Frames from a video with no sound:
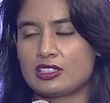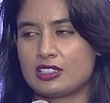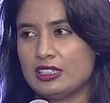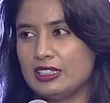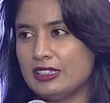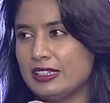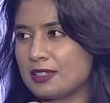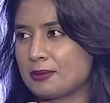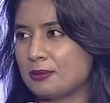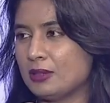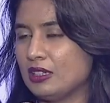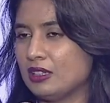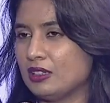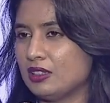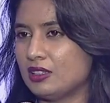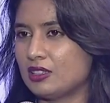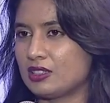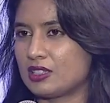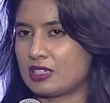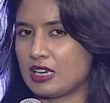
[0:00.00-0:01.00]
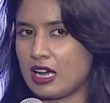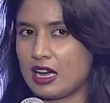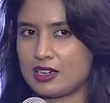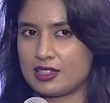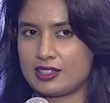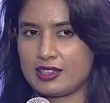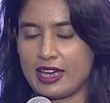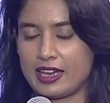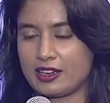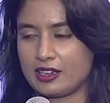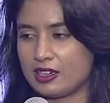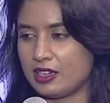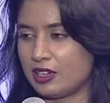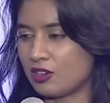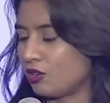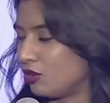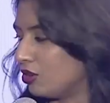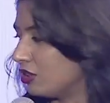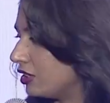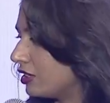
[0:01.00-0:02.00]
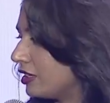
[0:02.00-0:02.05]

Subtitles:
firstly, let me start thanking all the